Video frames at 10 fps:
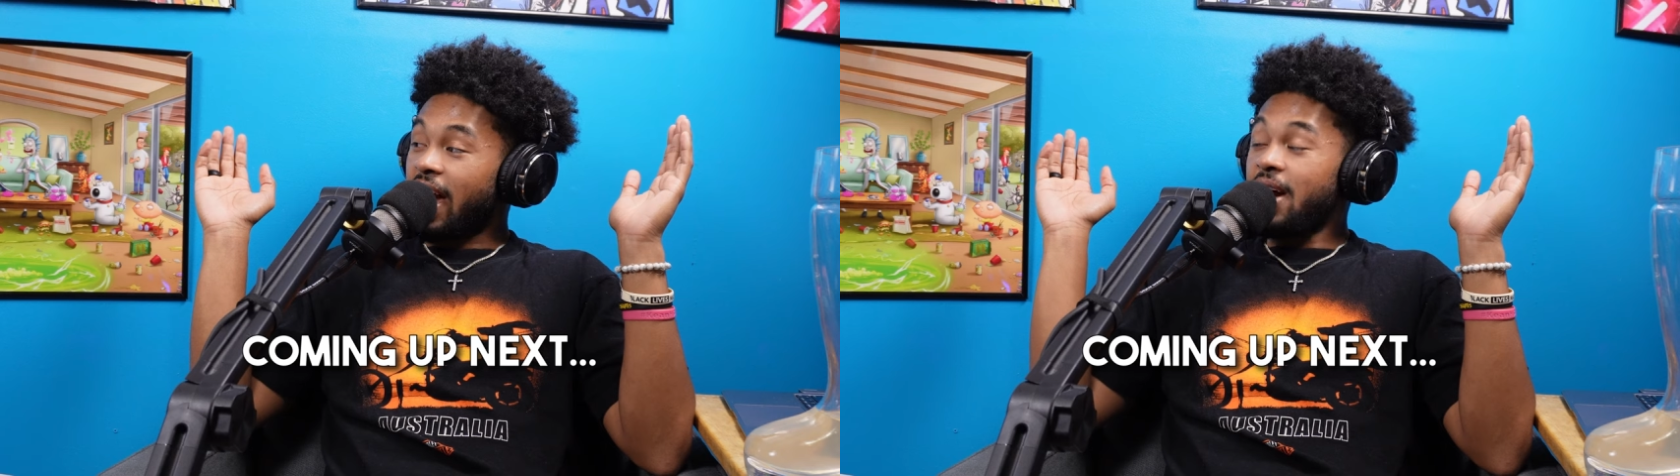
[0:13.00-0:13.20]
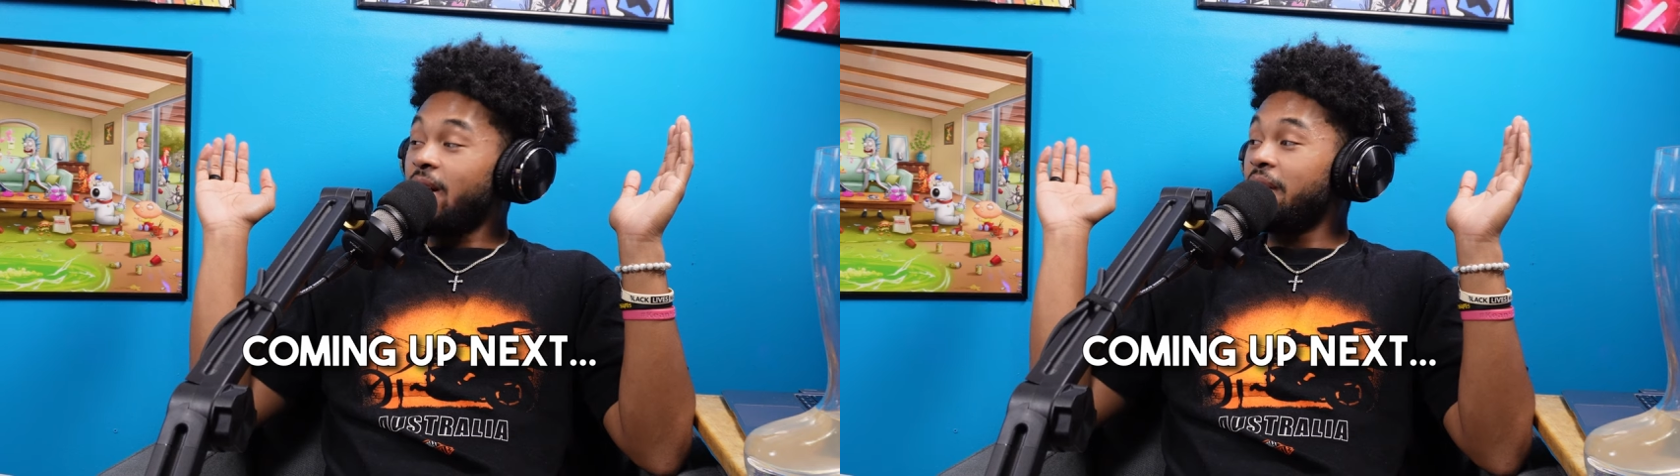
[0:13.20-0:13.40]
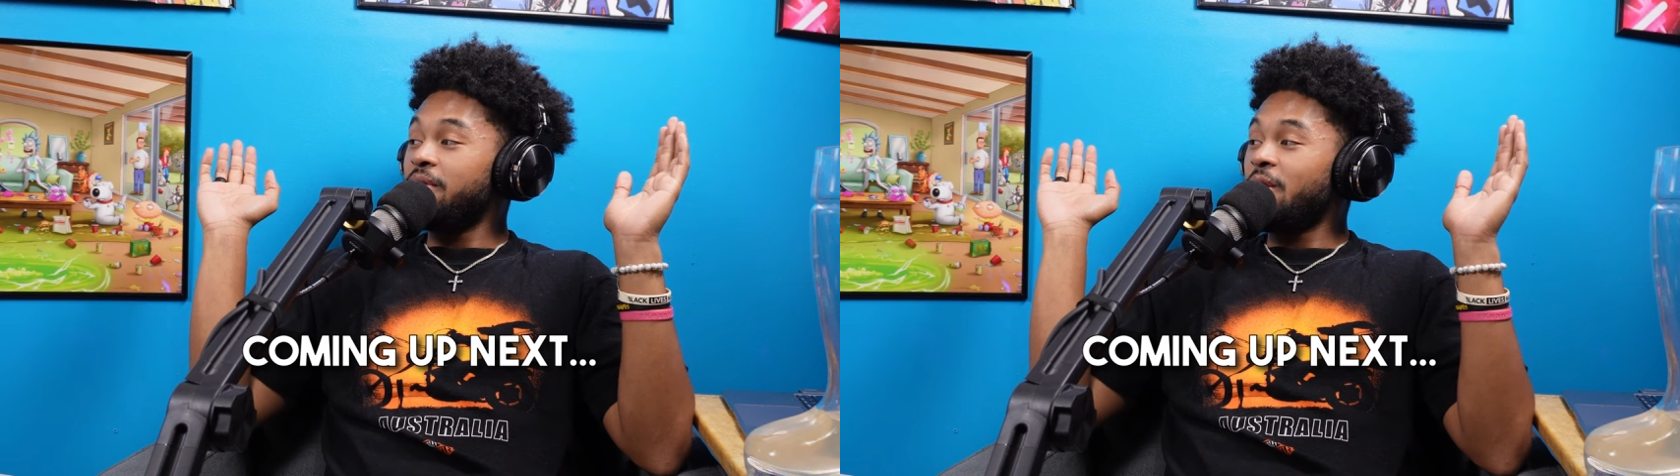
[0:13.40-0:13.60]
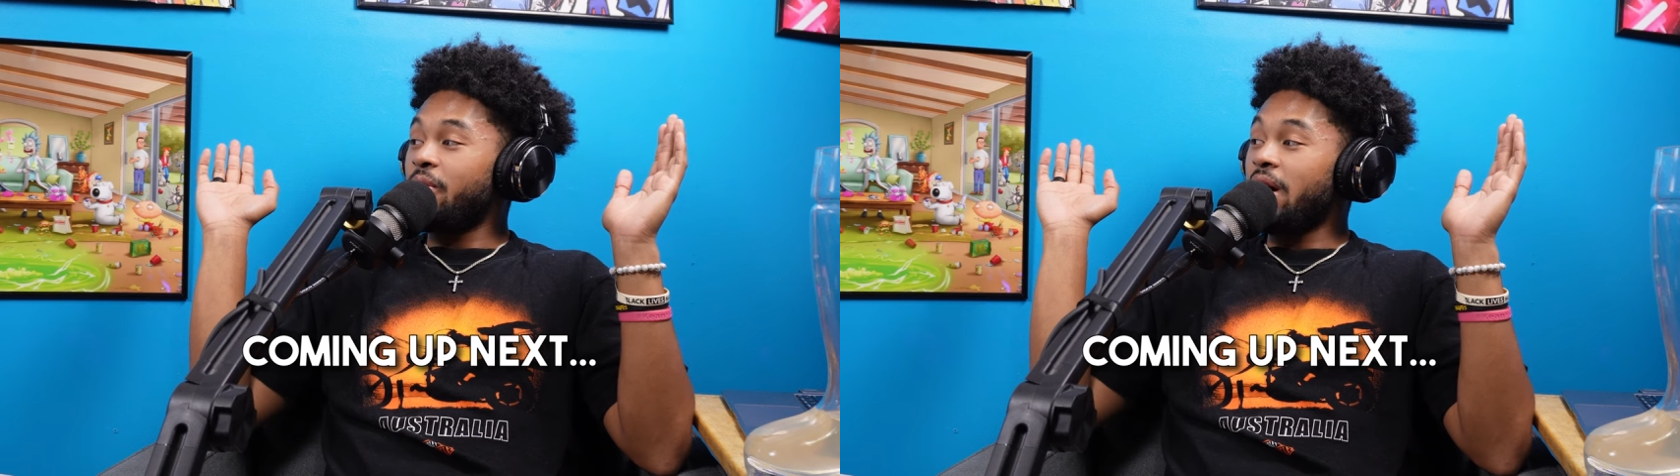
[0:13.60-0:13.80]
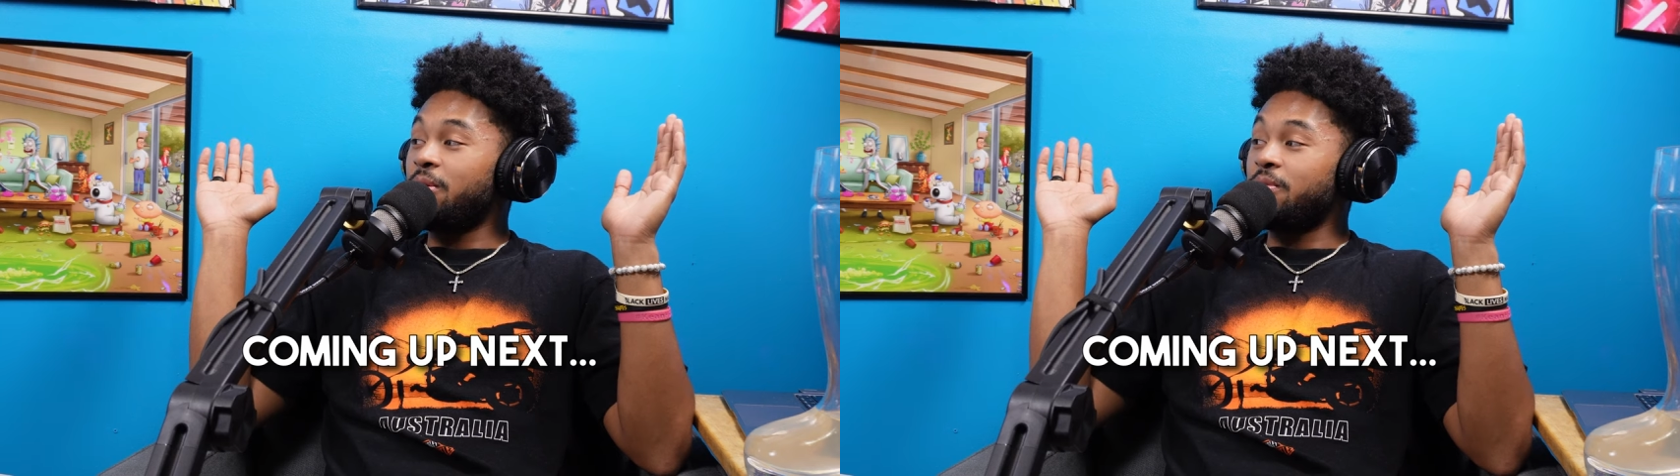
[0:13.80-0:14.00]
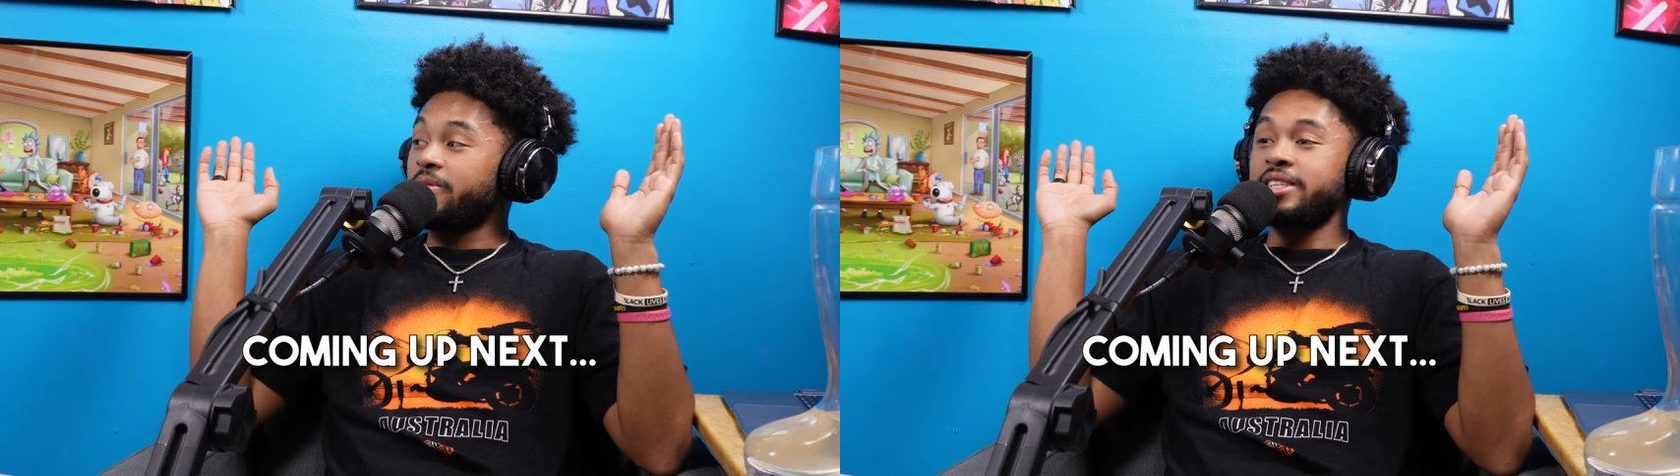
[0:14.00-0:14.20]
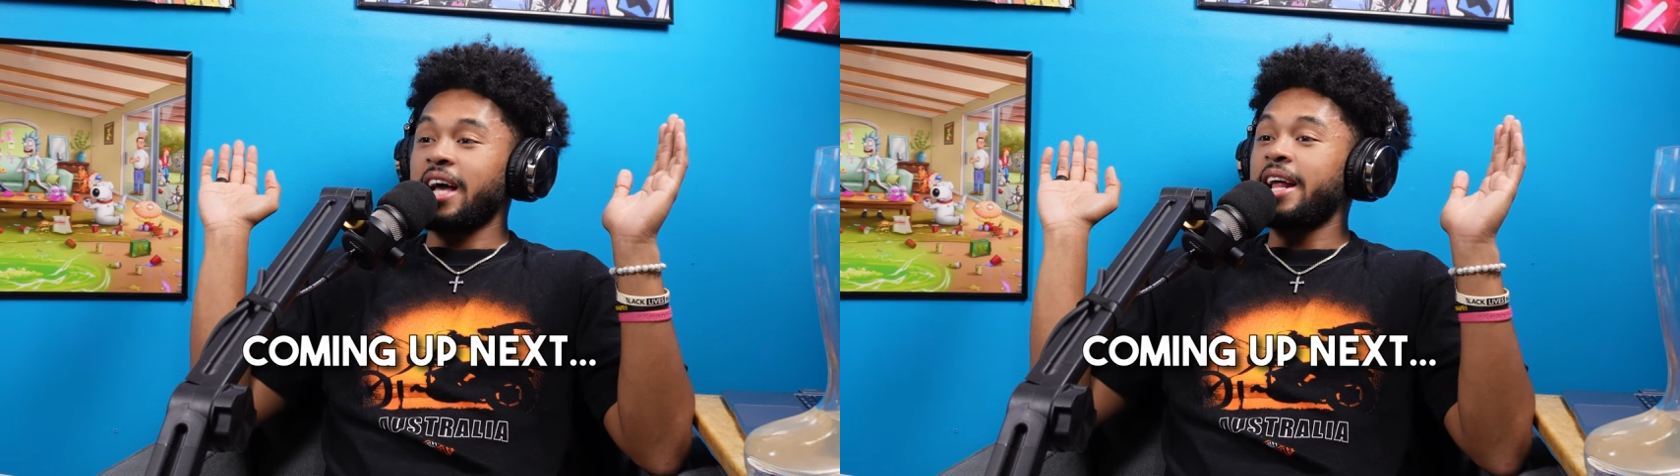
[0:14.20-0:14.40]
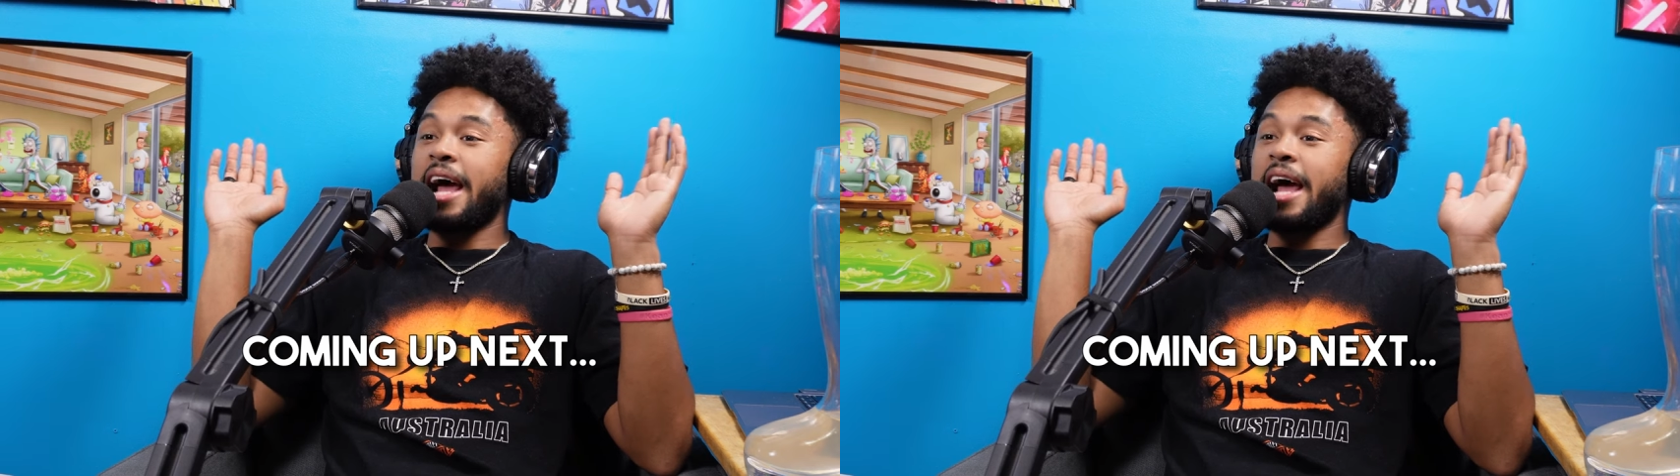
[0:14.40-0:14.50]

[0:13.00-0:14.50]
I don't have no problem. I,